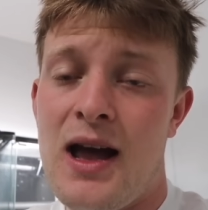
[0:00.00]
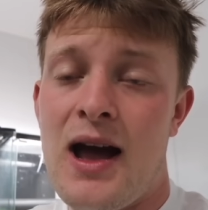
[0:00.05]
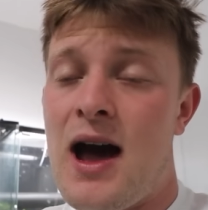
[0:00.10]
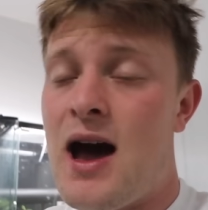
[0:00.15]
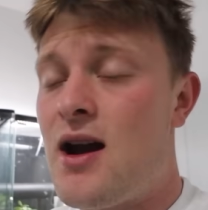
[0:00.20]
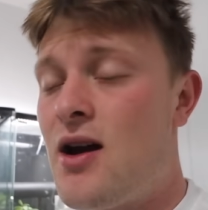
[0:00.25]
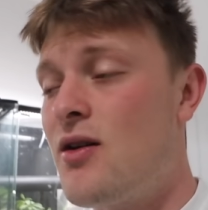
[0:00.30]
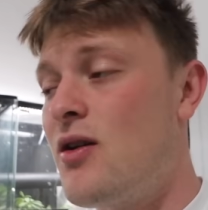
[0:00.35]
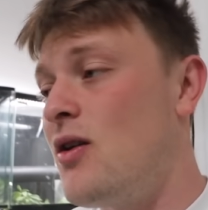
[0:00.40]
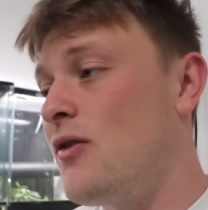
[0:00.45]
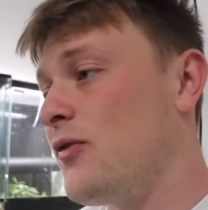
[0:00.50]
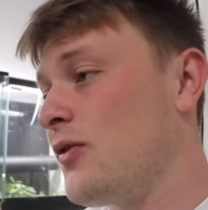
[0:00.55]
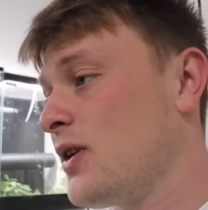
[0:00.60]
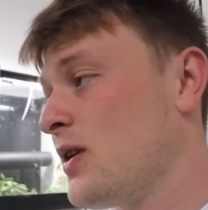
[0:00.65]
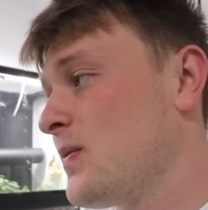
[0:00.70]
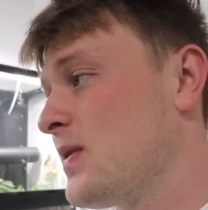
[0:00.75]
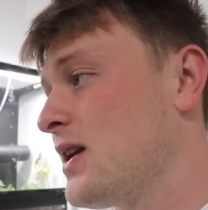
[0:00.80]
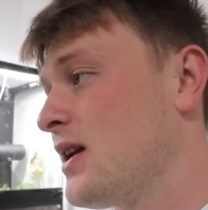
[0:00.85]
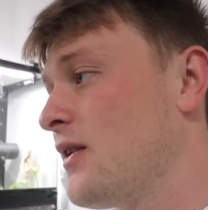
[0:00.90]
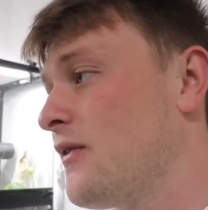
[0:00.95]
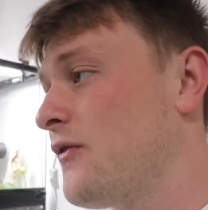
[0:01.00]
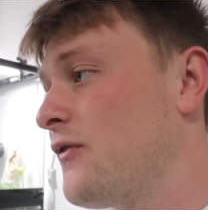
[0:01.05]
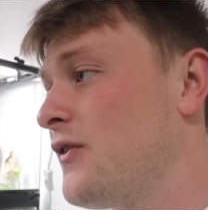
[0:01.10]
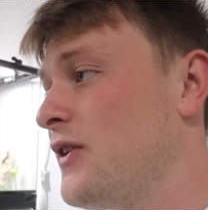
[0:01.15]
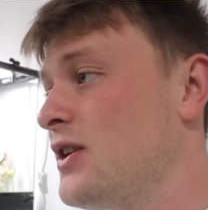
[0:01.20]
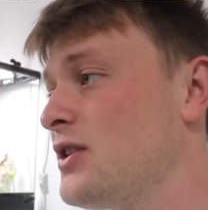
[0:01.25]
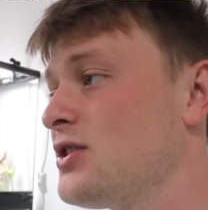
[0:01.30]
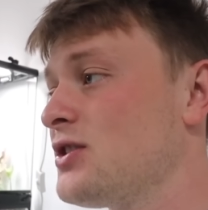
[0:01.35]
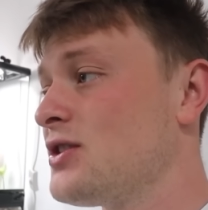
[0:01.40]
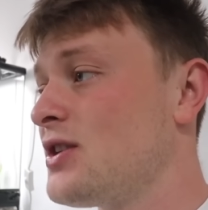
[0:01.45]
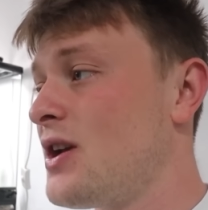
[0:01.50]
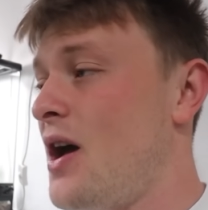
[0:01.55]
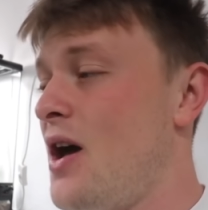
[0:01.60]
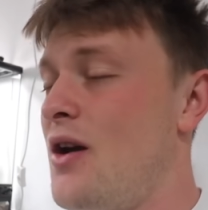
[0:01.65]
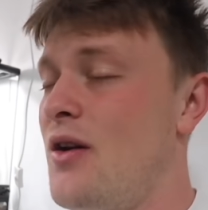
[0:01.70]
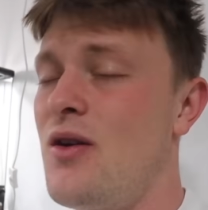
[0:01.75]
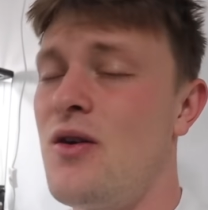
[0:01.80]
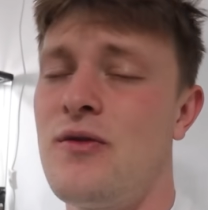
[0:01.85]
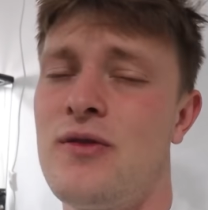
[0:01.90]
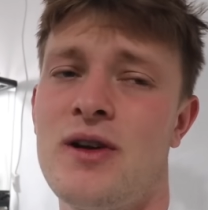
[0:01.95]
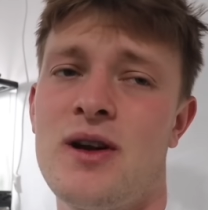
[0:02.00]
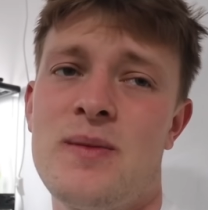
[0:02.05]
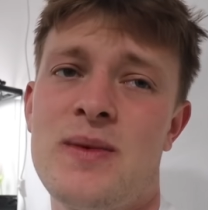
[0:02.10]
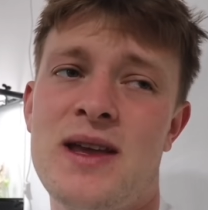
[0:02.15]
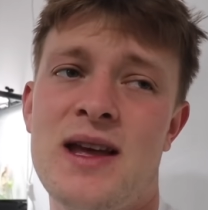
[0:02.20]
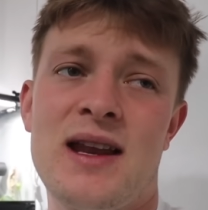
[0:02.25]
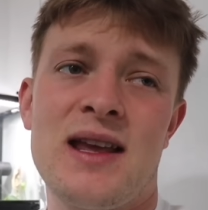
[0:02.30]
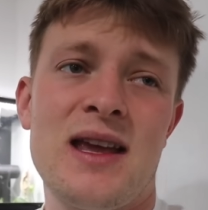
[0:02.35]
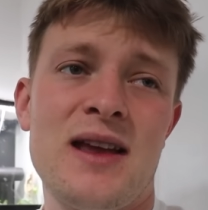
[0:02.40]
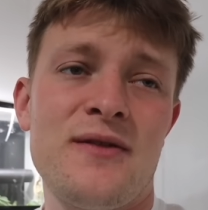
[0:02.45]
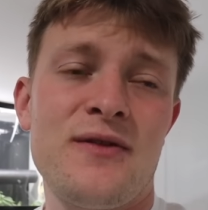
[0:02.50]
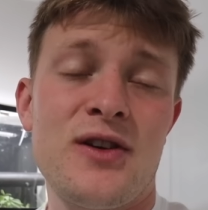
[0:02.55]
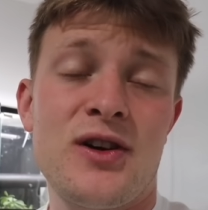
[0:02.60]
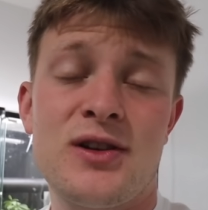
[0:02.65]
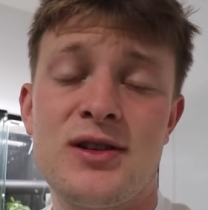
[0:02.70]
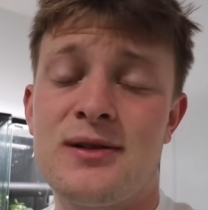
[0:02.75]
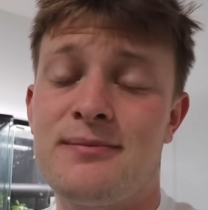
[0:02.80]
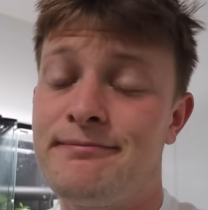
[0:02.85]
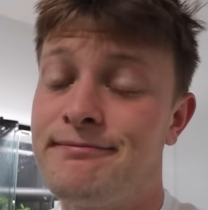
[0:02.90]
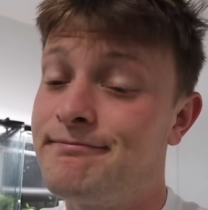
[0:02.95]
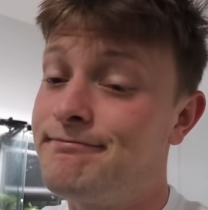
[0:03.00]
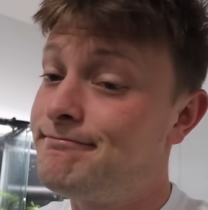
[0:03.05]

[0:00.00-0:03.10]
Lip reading: I don't know if we're gonna be getting fish. I don't know if we're gonna be getting inverts.